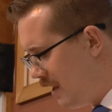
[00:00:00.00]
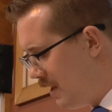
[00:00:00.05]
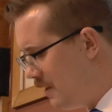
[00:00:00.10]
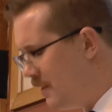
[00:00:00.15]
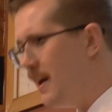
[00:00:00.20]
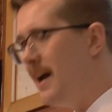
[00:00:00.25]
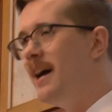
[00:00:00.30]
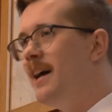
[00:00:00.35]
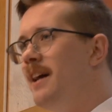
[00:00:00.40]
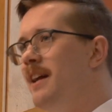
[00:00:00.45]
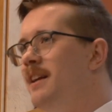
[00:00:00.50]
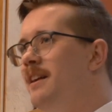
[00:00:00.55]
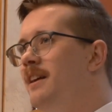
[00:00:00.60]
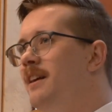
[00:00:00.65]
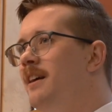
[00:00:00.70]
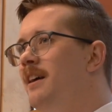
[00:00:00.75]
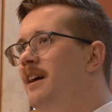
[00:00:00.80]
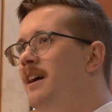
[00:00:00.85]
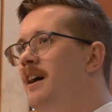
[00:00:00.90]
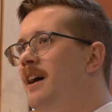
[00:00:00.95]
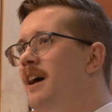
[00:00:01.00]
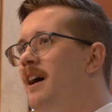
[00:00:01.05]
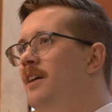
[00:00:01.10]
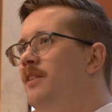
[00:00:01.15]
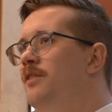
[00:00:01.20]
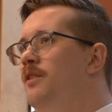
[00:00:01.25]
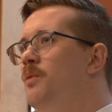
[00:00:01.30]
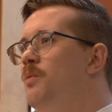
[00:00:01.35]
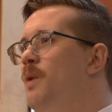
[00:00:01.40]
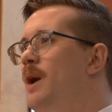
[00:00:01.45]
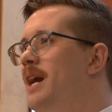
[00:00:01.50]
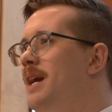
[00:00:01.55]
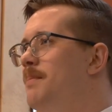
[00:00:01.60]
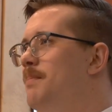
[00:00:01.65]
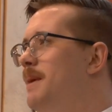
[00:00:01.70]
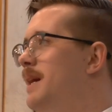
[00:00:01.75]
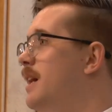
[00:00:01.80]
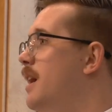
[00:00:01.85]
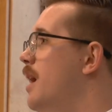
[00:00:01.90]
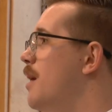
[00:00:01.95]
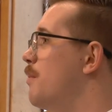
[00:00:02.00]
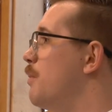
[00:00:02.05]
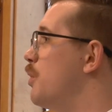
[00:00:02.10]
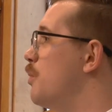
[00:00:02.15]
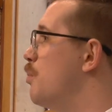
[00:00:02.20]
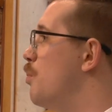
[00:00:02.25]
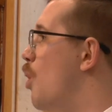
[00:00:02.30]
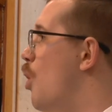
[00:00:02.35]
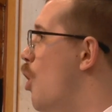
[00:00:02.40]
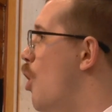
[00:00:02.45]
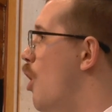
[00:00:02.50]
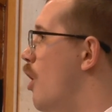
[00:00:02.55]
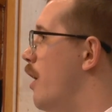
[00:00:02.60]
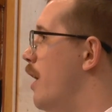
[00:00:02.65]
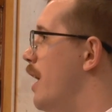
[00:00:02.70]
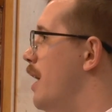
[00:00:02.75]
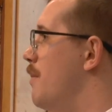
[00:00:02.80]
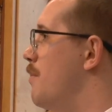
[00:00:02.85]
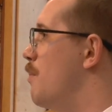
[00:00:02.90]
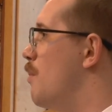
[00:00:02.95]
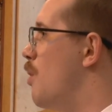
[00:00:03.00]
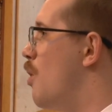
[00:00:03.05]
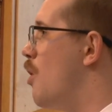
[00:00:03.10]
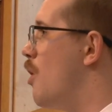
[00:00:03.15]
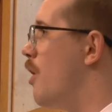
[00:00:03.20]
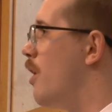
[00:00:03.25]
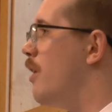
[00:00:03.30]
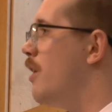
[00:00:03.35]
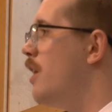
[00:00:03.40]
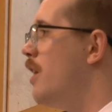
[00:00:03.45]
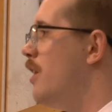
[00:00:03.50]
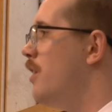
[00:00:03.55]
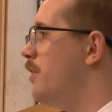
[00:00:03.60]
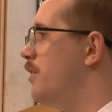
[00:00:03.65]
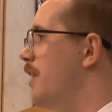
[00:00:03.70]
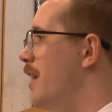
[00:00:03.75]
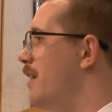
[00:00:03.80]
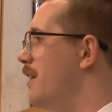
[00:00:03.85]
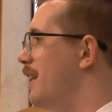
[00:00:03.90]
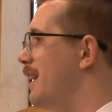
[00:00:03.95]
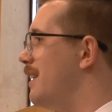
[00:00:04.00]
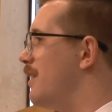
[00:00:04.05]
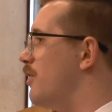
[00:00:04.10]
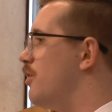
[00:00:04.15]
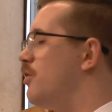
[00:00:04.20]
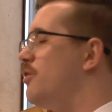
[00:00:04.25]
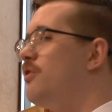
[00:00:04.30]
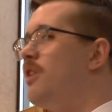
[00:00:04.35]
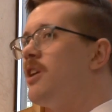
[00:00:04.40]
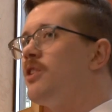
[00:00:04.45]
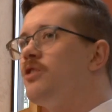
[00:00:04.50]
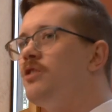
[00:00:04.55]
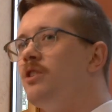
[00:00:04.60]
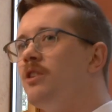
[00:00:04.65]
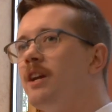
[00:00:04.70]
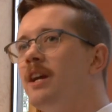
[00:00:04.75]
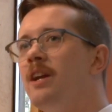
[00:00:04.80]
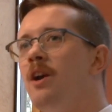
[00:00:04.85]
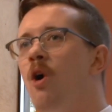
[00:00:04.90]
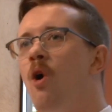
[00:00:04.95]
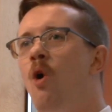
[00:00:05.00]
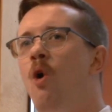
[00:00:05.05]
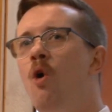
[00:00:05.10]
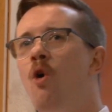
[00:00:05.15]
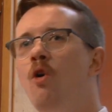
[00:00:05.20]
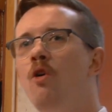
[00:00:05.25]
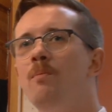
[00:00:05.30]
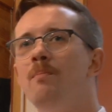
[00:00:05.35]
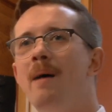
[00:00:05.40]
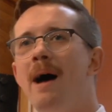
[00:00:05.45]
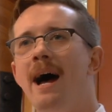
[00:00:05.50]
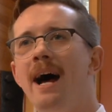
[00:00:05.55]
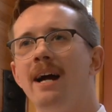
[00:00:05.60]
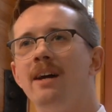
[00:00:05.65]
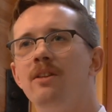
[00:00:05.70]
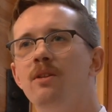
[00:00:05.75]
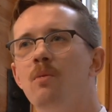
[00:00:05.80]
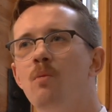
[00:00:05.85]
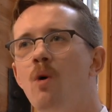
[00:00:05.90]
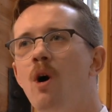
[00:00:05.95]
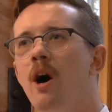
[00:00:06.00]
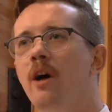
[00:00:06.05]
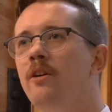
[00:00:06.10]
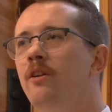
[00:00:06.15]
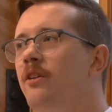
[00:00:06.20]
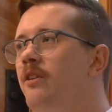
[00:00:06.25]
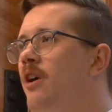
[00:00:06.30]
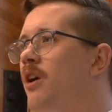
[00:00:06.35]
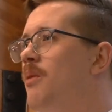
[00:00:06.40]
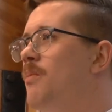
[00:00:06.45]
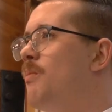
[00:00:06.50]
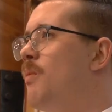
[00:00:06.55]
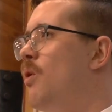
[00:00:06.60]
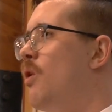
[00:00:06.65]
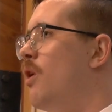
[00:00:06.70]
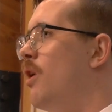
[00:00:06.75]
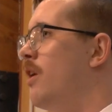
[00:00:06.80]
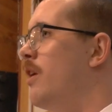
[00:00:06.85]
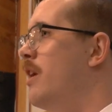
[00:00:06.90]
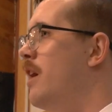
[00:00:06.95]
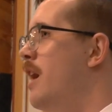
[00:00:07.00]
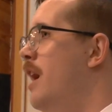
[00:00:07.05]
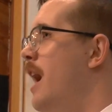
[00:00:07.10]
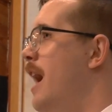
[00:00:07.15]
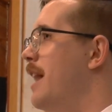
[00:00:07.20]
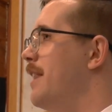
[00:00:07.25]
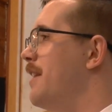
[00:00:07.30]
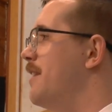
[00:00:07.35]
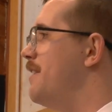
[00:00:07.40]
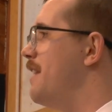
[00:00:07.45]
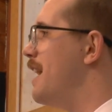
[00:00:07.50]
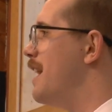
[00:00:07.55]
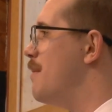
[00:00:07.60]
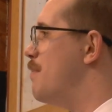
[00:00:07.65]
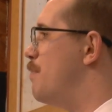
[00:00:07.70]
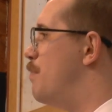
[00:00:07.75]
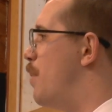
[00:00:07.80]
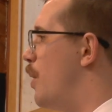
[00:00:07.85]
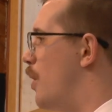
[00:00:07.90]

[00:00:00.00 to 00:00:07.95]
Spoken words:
Then, as the weight becomes more and more, suddenly the structure can hold back the water no more, and the dam